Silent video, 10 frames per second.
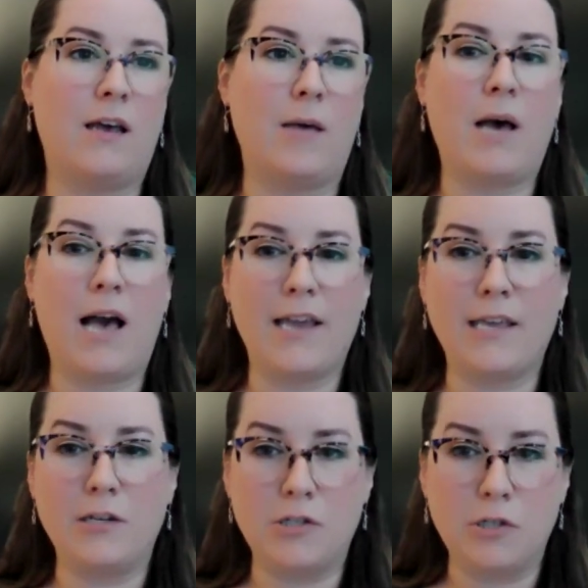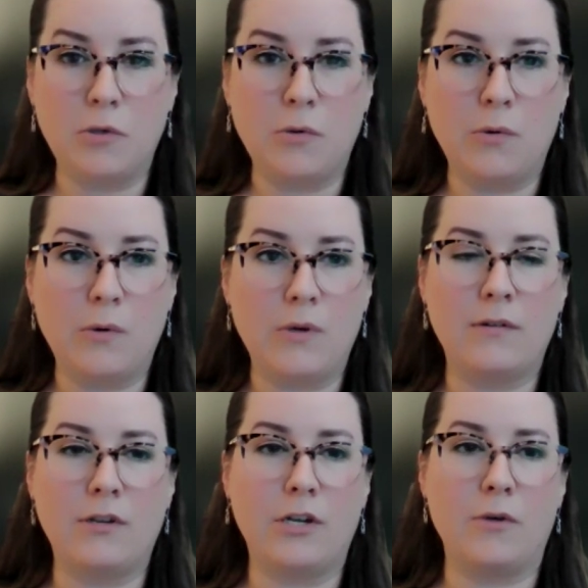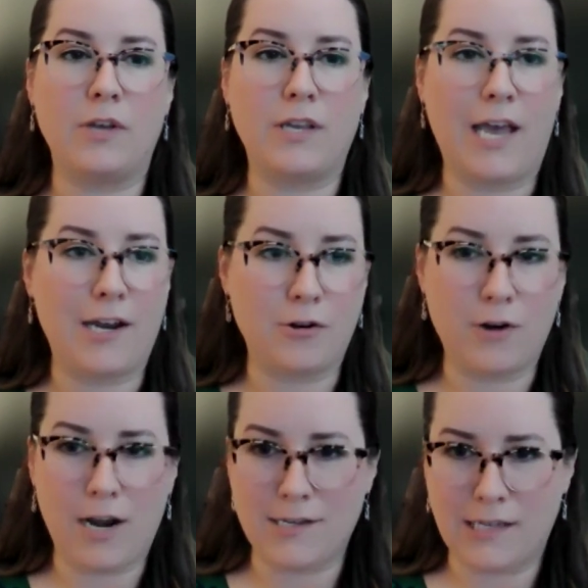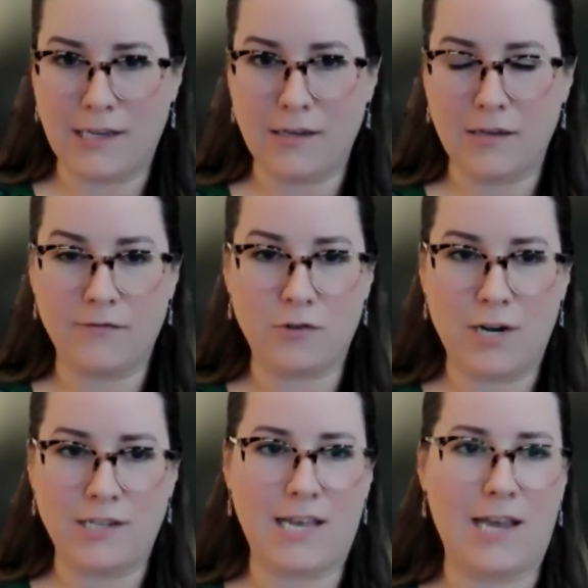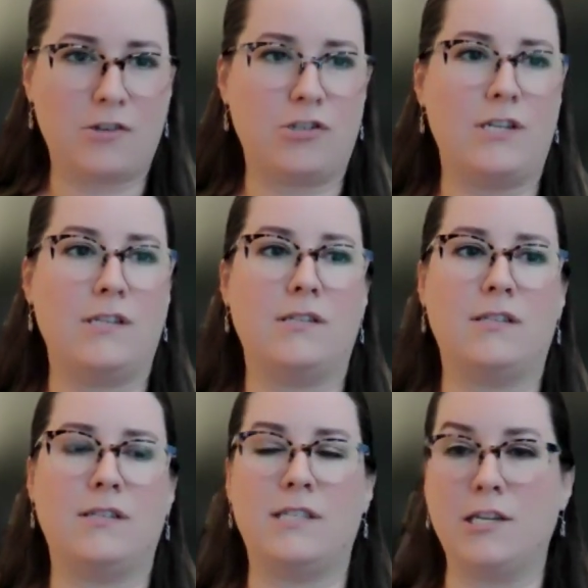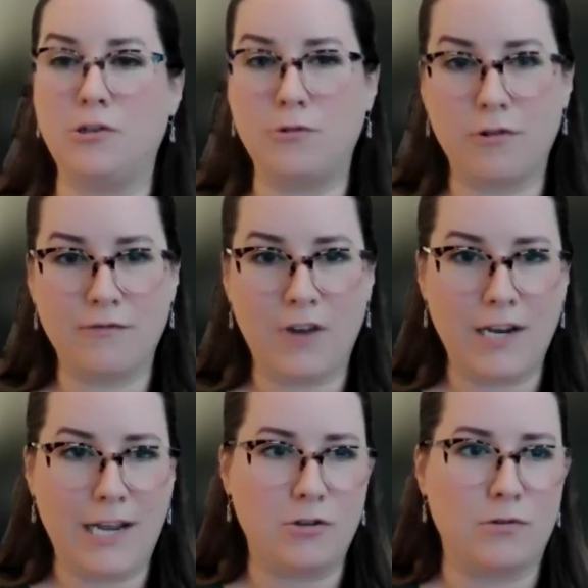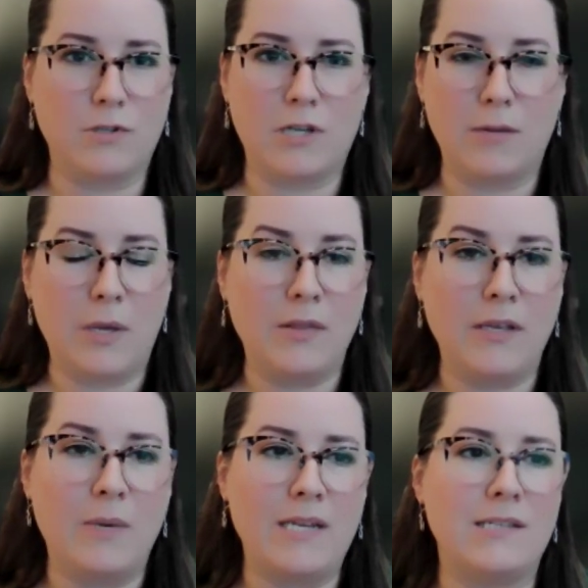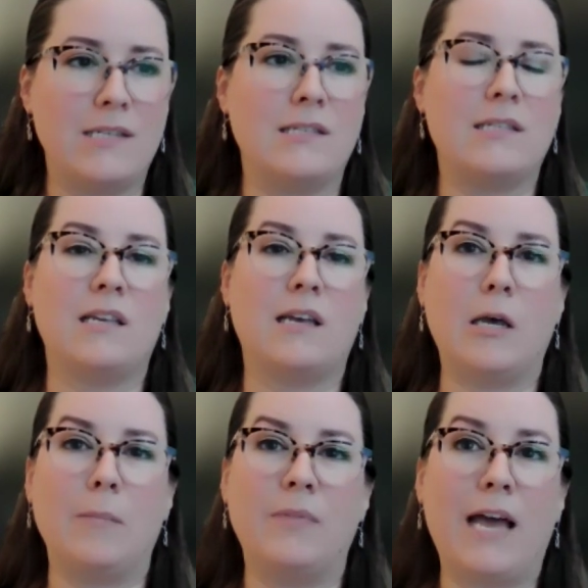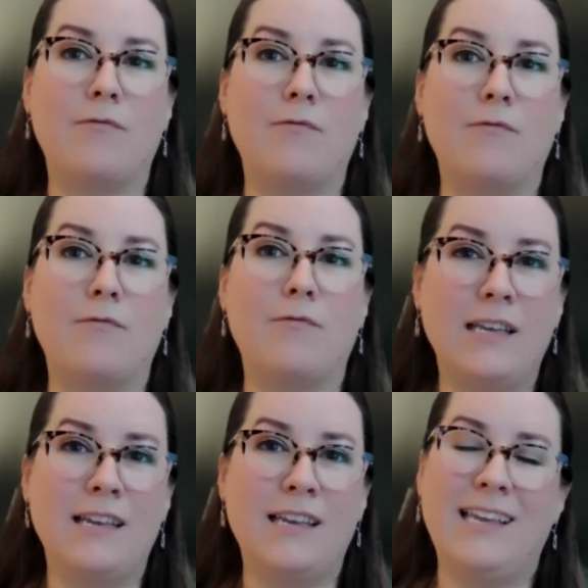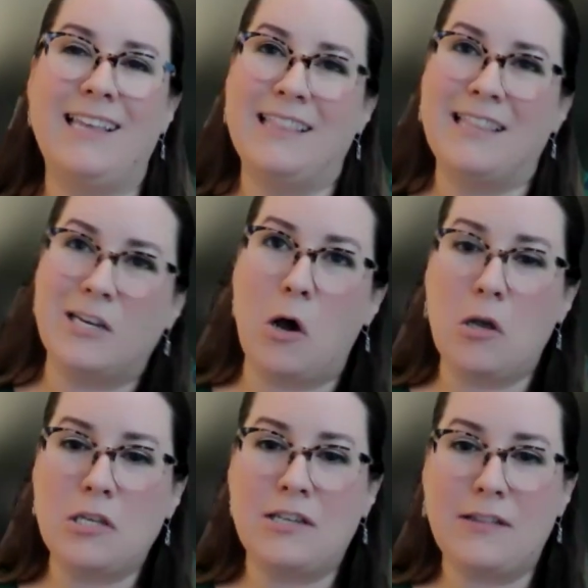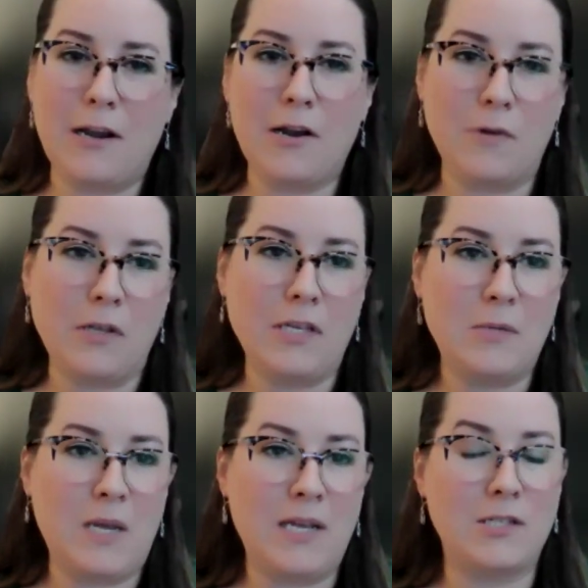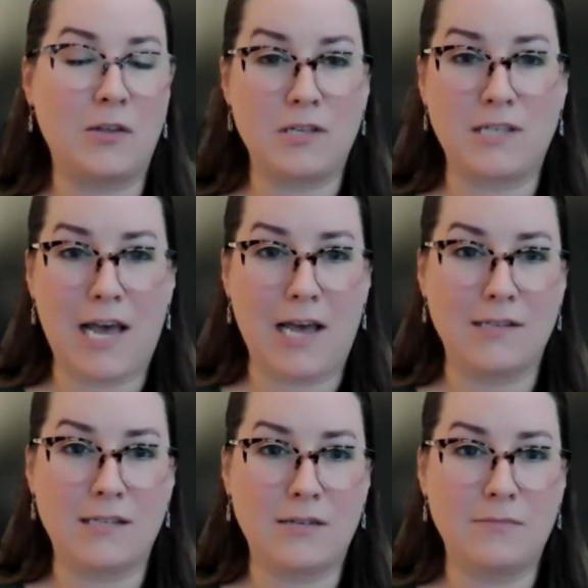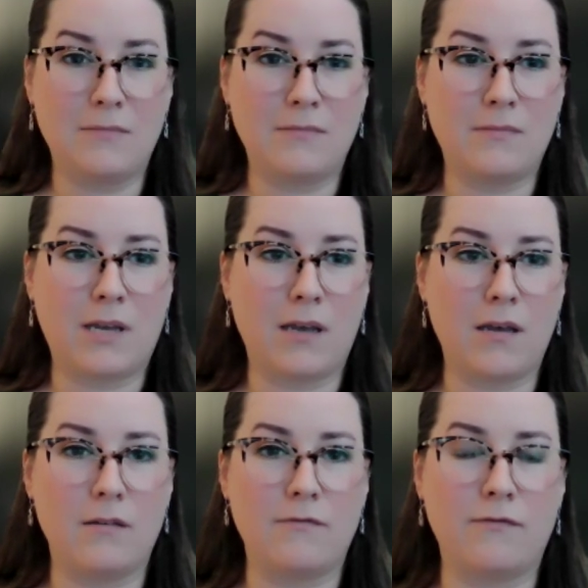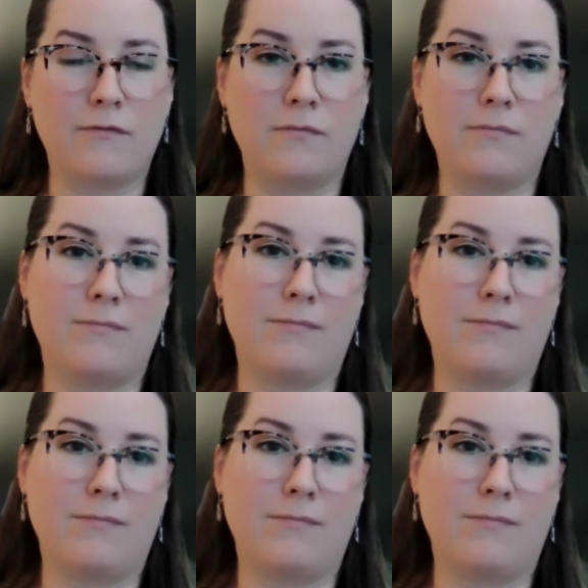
I can do, the categorizing of transactions, send you your financials on a monthly basis. That really, the cost there really depends on the size of,